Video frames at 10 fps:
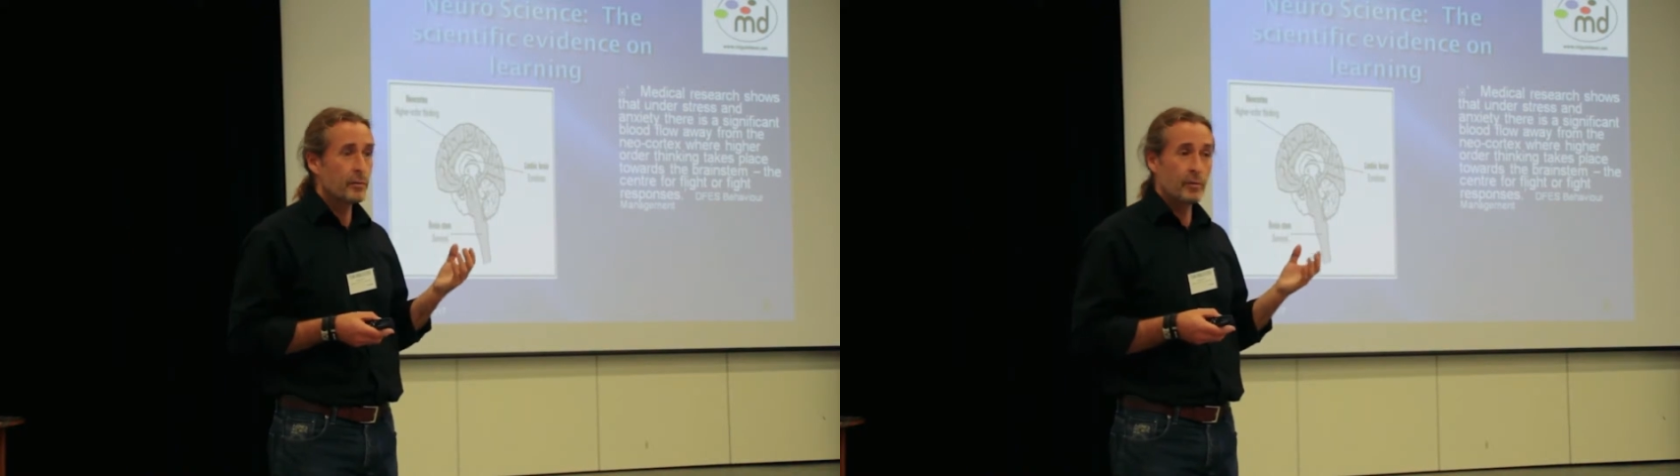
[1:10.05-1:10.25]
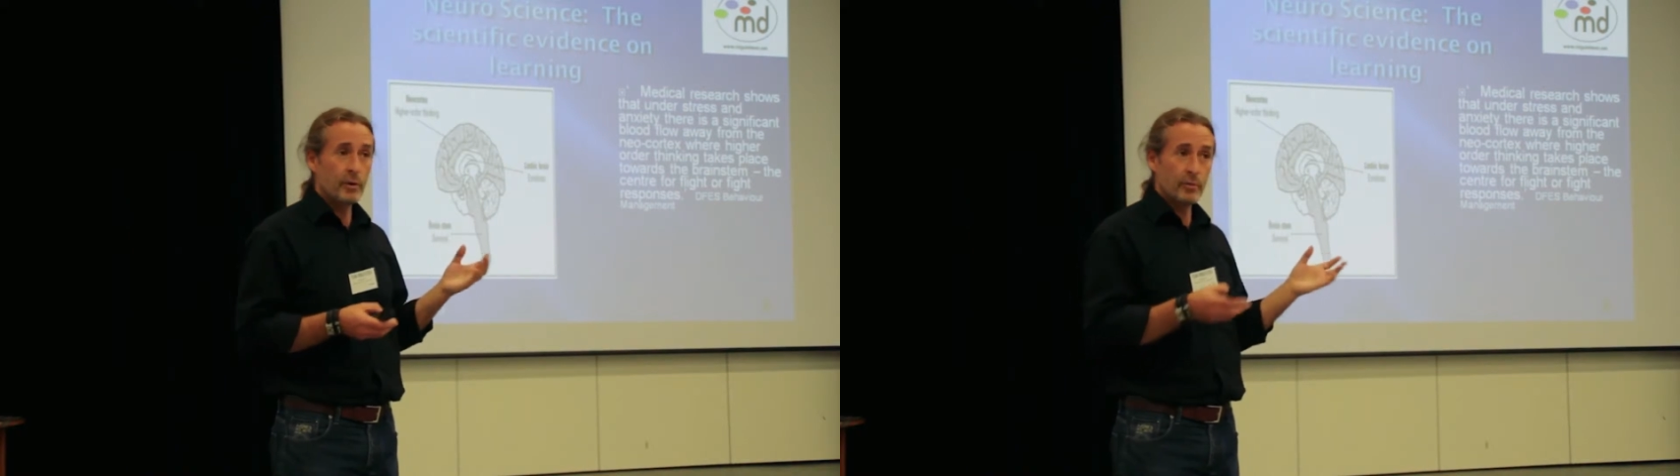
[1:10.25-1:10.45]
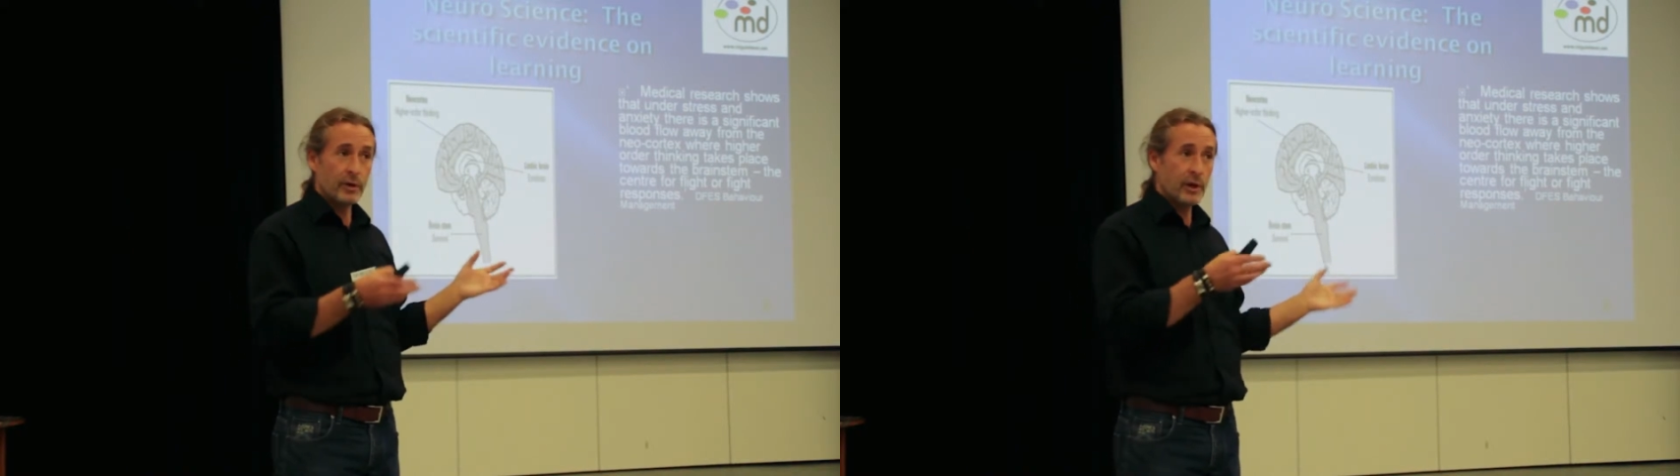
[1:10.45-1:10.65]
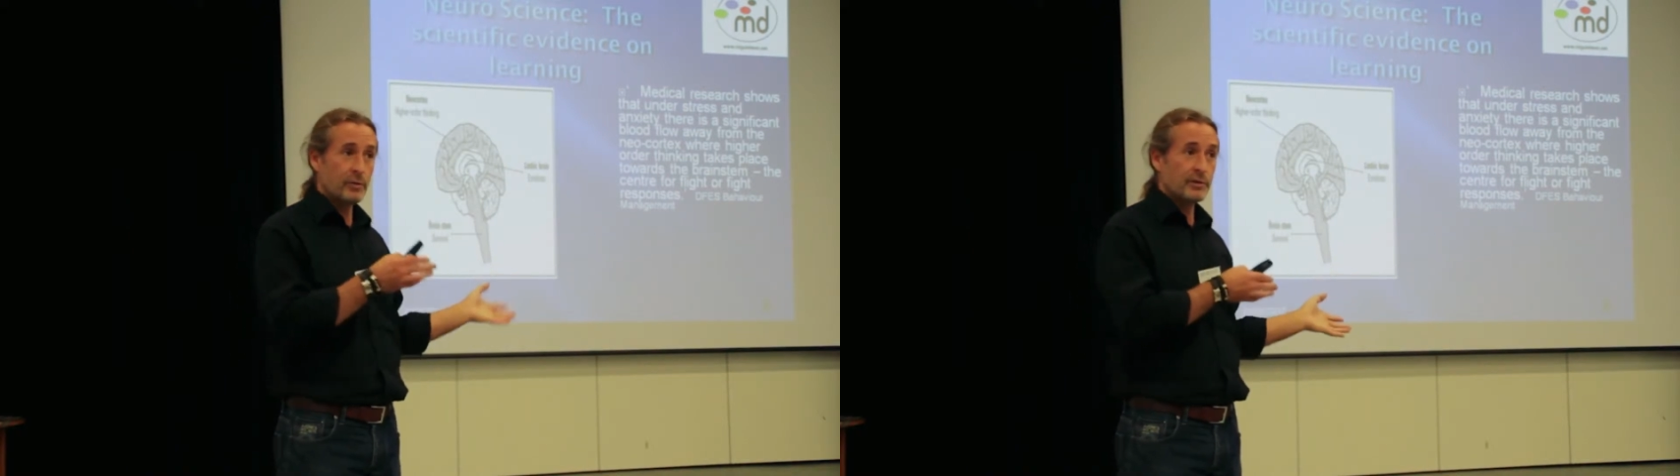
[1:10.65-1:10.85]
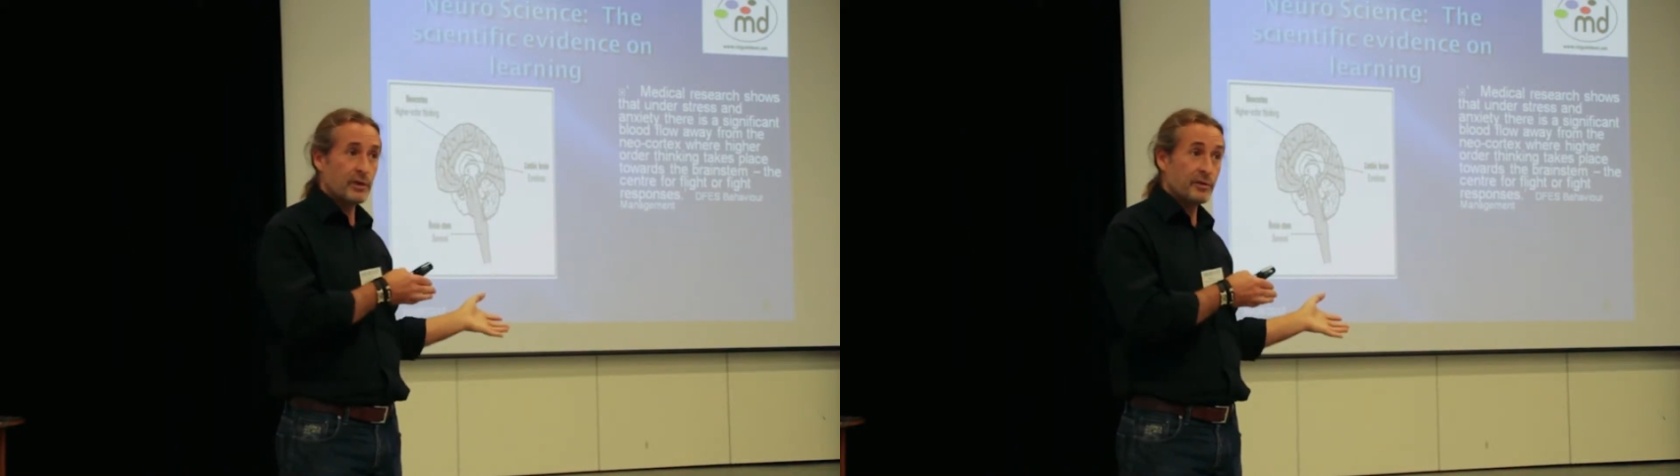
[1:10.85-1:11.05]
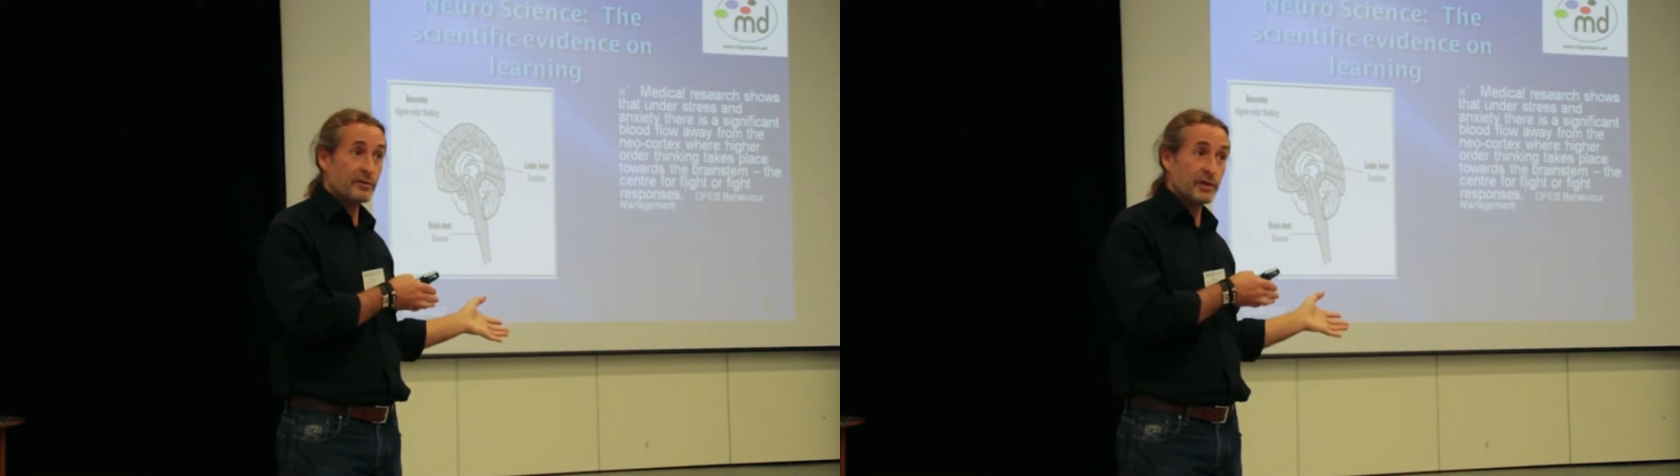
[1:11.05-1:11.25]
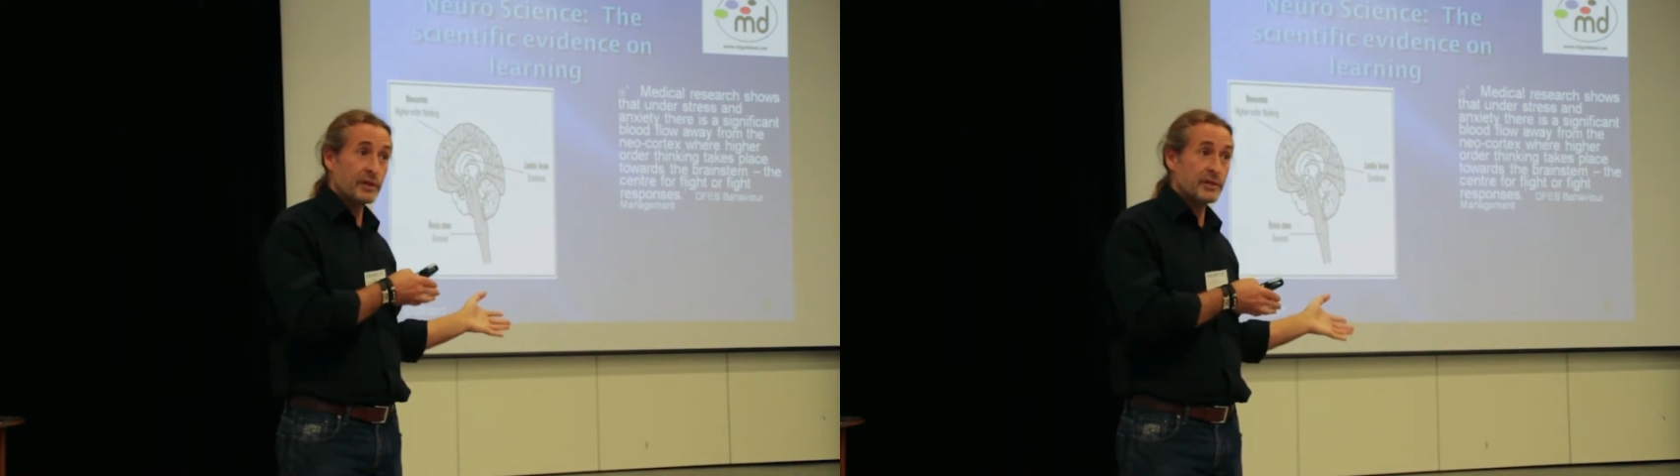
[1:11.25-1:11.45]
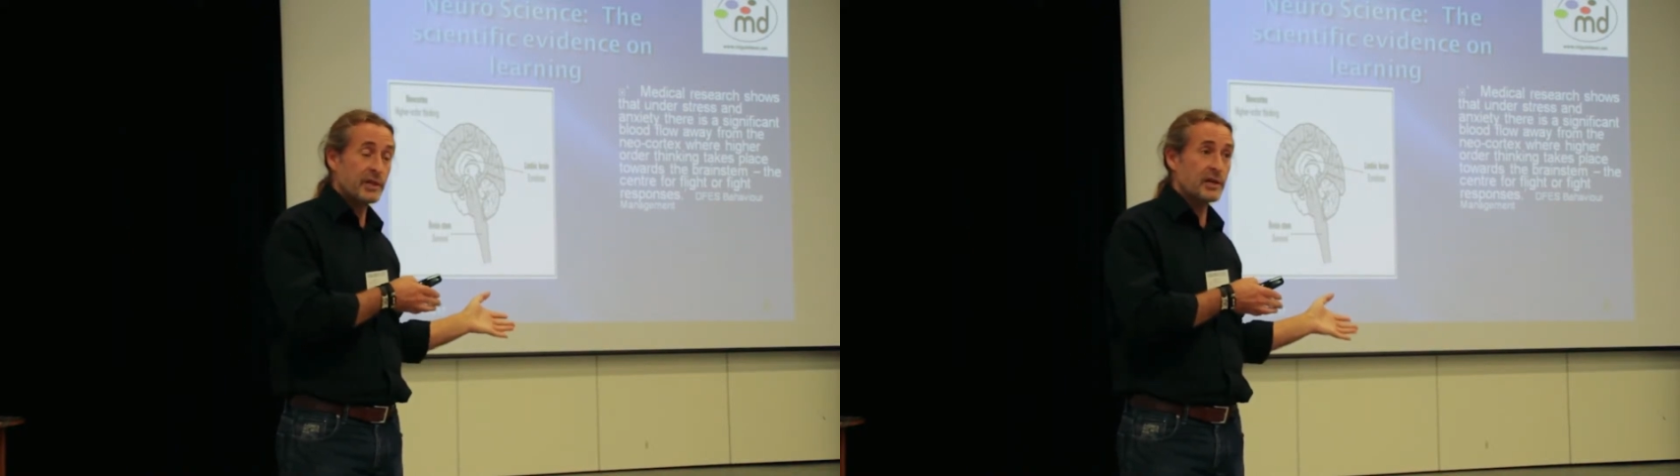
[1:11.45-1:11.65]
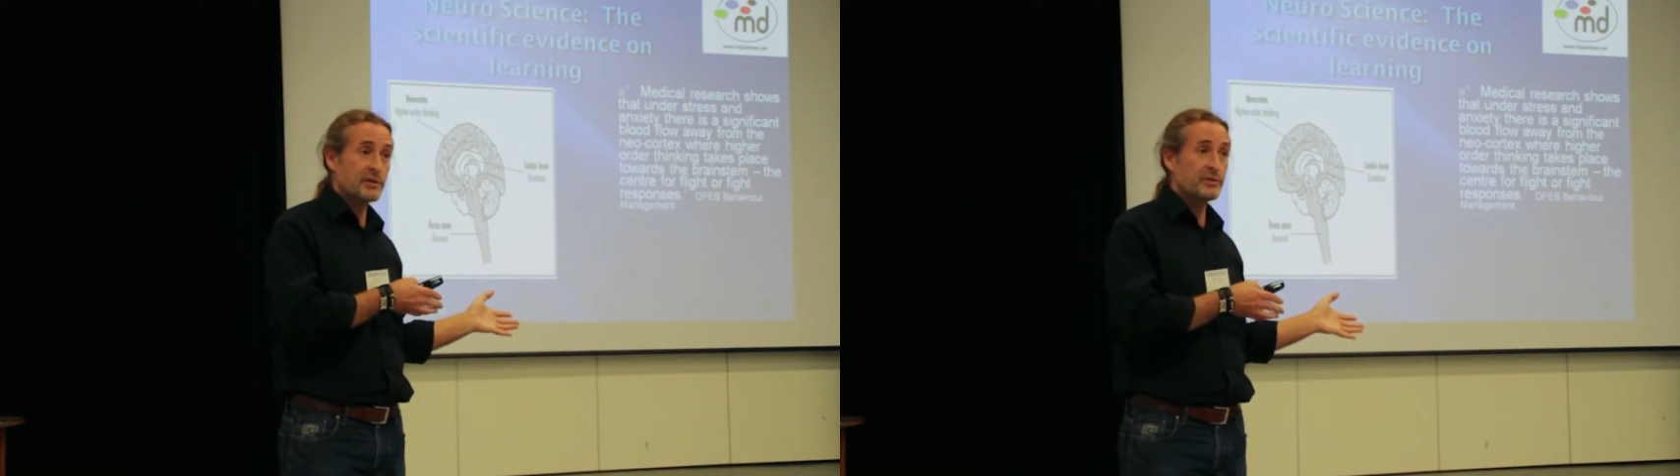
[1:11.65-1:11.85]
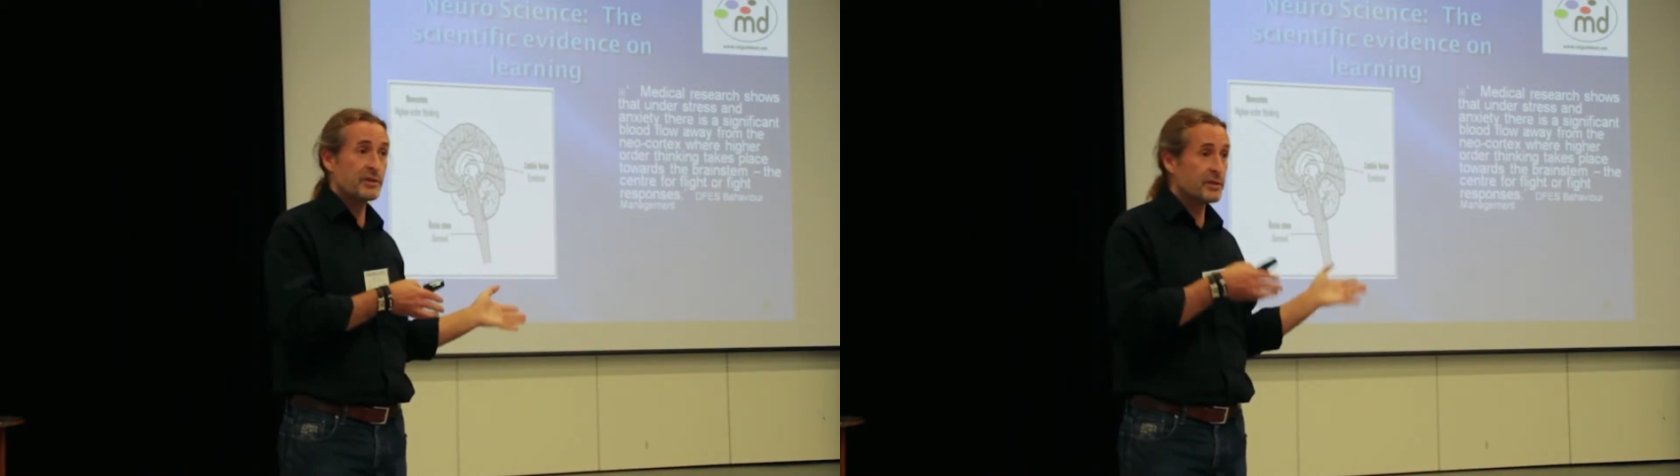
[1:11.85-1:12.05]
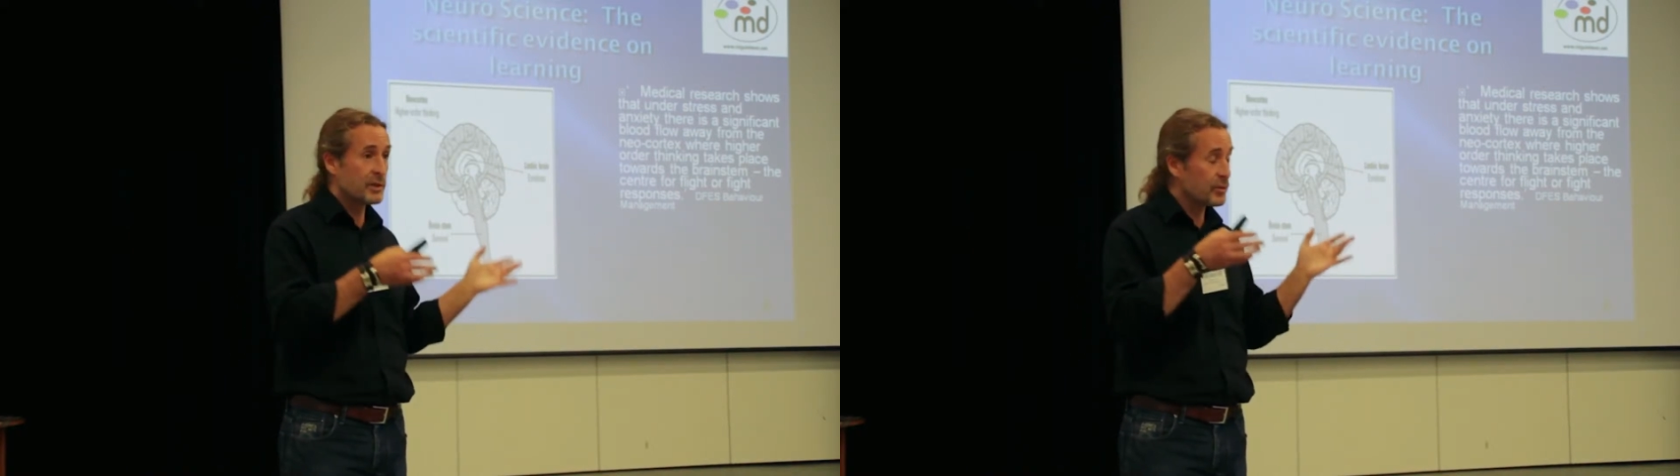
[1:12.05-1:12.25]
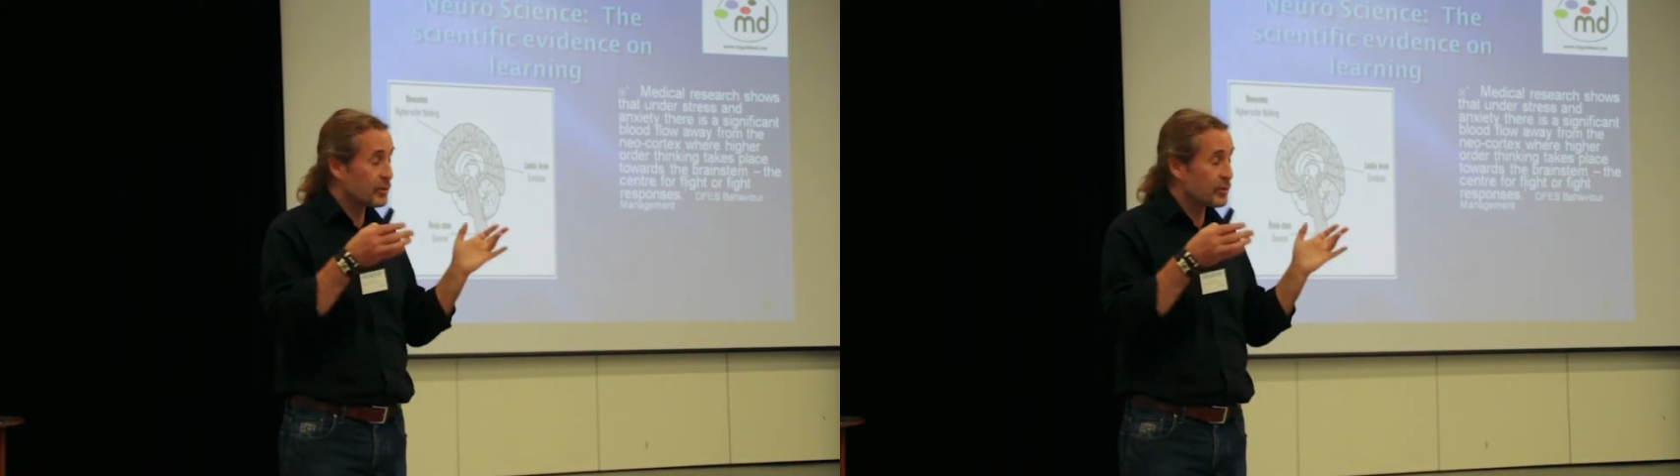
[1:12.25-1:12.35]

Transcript: When I was going through the education system,